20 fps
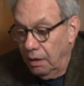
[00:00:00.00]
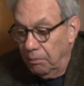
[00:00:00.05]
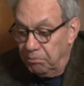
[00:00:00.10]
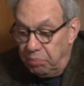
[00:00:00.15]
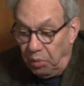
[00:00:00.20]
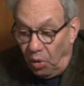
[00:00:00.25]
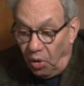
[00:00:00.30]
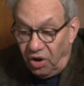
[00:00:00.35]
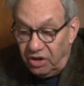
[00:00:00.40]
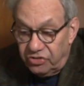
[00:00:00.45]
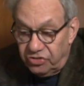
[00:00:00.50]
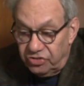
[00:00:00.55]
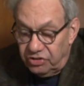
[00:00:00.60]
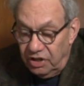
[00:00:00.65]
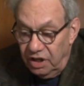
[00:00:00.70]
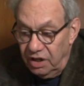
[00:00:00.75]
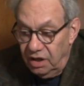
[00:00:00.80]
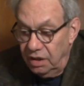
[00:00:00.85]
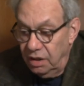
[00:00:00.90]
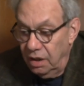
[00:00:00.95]

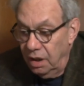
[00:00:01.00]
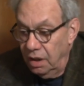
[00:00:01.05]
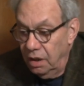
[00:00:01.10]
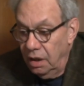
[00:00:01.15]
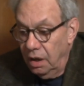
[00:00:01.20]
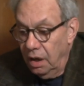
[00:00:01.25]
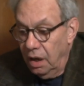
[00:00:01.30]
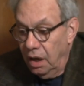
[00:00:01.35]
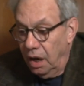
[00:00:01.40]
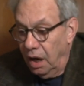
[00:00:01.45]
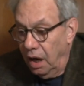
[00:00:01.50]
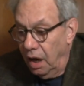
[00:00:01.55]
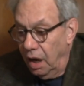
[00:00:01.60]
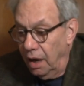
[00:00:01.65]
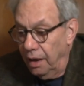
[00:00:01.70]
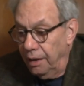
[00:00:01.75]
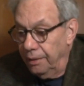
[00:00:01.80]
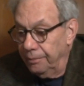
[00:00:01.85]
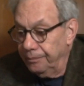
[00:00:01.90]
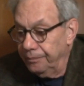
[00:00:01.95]
Boston,
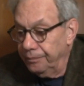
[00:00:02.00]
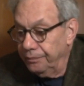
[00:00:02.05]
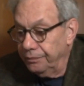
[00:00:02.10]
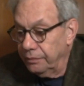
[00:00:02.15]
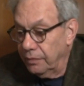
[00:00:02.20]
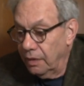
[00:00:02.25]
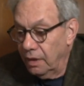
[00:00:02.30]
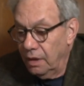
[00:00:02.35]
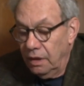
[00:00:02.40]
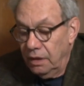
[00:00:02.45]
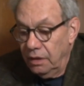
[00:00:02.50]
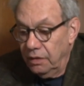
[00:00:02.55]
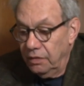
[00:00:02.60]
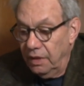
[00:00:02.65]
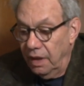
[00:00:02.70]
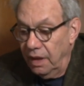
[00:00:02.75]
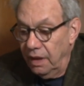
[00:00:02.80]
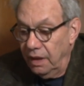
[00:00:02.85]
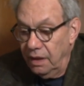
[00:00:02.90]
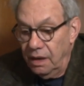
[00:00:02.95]

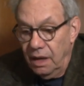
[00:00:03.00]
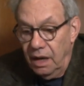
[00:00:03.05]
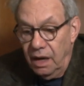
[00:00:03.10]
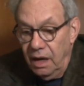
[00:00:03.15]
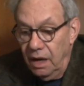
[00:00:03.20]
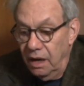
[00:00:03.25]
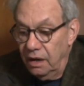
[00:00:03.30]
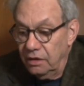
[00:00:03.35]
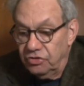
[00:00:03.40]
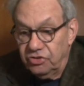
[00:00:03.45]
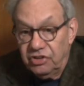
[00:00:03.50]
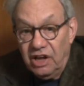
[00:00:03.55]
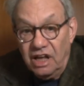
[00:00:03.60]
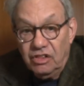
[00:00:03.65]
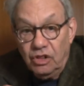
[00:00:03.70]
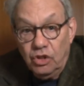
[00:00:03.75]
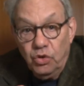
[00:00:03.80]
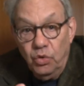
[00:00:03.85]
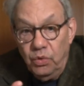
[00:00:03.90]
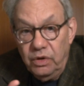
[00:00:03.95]
then
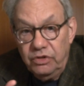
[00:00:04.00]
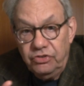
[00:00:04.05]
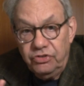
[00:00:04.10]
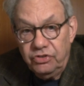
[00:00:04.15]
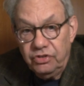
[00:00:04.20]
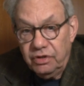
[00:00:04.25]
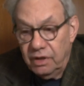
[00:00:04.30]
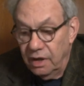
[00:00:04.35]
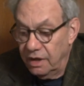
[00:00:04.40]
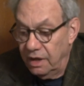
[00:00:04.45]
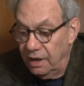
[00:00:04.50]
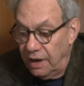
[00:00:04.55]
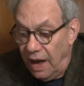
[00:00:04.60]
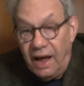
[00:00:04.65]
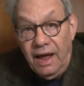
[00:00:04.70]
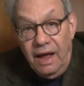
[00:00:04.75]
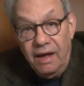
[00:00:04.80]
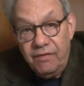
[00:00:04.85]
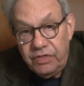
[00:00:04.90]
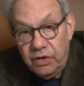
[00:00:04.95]
St. Louis, and
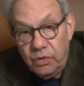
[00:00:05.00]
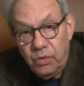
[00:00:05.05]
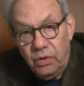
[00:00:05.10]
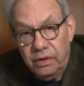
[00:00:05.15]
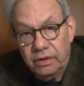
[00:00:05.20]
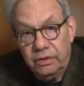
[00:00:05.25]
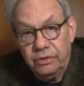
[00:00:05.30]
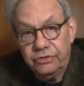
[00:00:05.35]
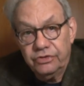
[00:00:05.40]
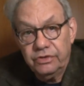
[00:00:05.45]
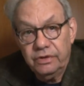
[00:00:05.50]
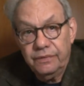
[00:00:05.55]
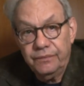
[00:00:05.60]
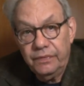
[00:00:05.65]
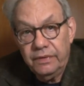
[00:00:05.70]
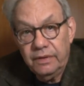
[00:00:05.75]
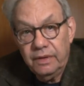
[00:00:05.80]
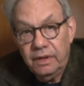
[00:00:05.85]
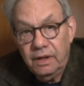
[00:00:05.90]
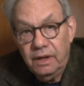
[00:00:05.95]
I have the Orioles.
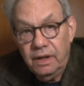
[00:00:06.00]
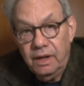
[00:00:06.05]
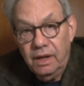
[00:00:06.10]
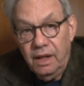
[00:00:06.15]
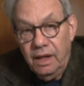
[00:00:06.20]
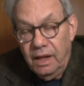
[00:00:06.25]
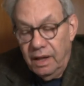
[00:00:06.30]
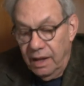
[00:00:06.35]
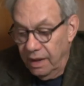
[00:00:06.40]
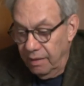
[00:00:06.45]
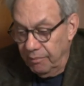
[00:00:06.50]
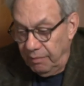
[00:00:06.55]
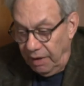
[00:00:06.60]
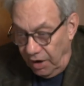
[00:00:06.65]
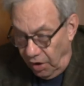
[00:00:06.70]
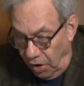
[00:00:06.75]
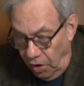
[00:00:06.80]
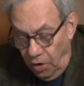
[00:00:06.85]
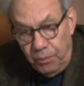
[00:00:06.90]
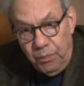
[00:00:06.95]
And
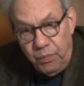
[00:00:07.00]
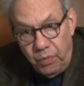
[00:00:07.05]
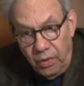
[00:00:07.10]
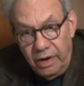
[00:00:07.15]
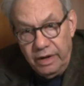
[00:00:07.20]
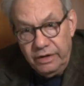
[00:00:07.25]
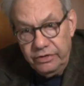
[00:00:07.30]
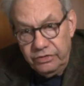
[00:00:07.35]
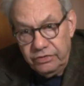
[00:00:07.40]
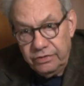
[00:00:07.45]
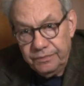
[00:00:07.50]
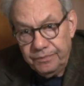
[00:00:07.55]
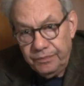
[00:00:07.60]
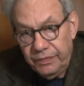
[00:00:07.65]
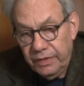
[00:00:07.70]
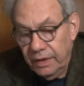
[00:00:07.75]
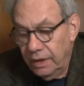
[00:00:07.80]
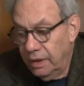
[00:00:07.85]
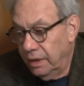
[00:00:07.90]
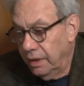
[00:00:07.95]
my hope was
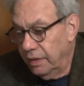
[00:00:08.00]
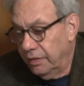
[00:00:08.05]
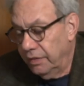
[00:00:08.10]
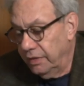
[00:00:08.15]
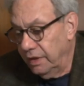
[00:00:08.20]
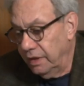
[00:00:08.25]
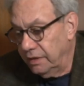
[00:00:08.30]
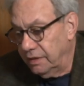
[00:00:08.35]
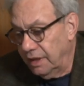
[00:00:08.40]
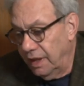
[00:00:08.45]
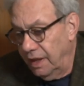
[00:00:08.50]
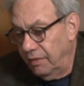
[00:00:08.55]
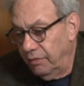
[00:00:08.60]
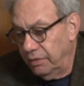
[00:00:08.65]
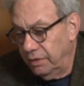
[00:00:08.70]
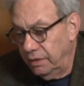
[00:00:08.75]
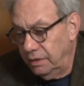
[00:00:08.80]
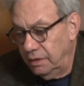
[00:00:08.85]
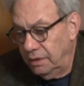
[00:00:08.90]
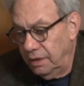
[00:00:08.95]
that they
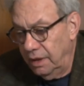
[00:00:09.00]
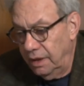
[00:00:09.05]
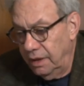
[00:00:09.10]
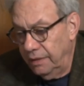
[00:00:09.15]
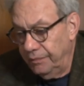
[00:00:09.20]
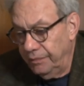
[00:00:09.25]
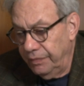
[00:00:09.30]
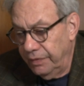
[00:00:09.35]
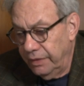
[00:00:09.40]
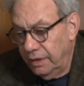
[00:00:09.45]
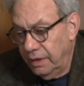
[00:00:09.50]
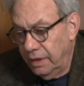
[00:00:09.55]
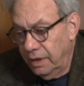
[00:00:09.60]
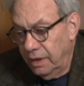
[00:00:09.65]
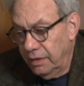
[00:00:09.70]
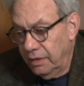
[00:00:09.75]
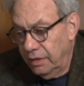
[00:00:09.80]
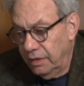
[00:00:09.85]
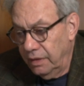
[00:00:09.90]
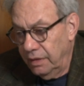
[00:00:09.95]
wouldn't
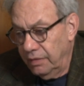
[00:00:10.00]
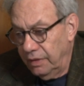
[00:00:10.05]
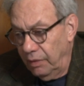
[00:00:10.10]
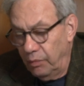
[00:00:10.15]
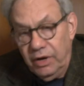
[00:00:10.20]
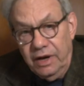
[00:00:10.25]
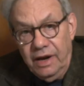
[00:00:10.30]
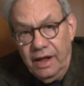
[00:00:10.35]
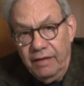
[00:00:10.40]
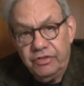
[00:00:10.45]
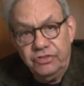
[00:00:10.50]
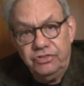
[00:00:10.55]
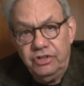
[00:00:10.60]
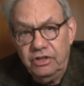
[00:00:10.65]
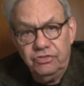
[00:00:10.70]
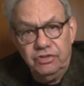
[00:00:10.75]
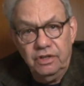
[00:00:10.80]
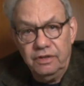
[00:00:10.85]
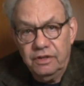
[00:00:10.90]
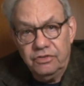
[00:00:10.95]
have a
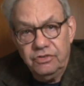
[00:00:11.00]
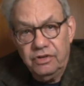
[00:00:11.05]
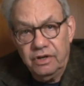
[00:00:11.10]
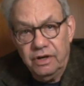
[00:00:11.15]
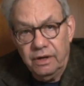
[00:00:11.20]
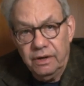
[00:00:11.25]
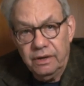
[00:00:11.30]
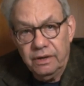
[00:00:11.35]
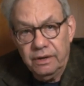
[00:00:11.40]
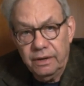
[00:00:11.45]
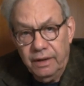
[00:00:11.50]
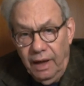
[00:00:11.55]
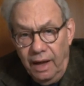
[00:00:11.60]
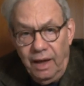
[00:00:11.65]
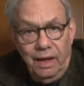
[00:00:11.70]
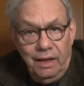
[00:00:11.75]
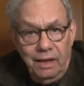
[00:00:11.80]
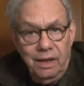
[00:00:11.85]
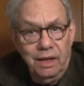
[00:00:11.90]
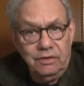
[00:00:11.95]
season this year.
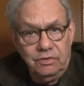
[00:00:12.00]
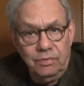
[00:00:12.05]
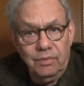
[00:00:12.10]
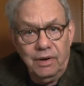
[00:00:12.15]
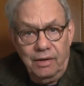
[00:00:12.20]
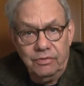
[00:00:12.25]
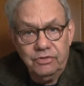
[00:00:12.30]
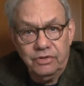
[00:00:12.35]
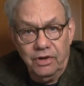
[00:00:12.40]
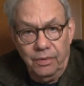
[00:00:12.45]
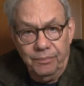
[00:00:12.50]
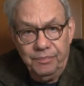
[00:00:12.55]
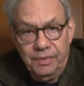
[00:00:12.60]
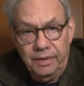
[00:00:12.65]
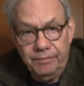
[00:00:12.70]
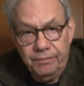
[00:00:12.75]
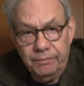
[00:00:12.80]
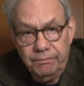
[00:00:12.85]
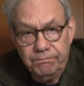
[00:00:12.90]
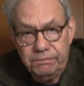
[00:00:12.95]
Yeah, that's what I was hoping.